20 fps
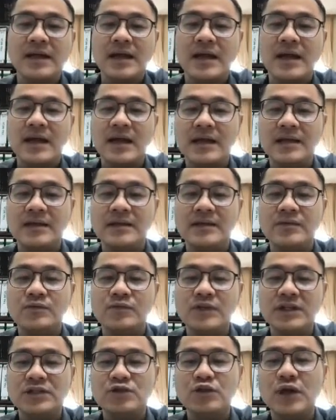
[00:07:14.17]
And
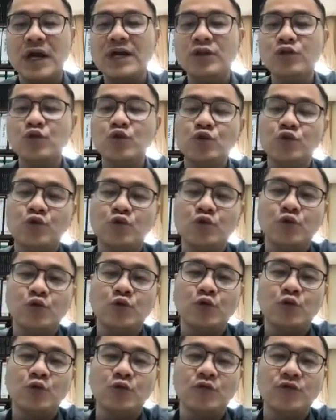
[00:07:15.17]
we try
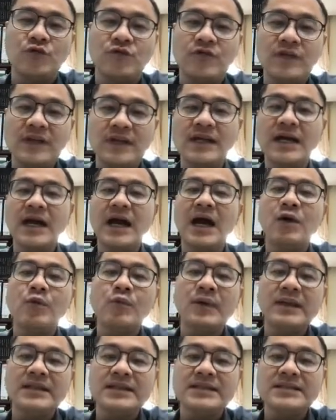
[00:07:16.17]
to figure out
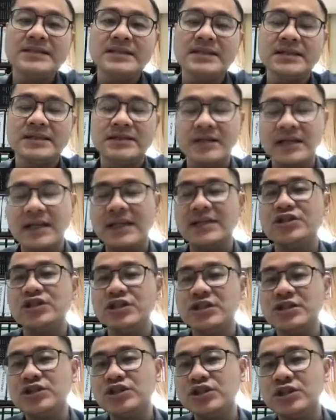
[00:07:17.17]
what is the
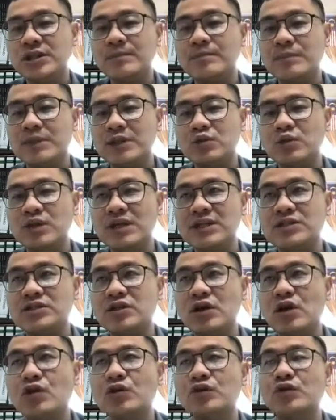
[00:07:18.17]
relationship between
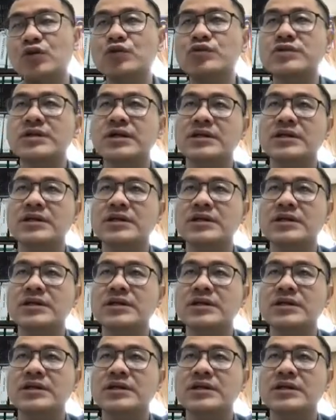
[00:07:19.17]
all those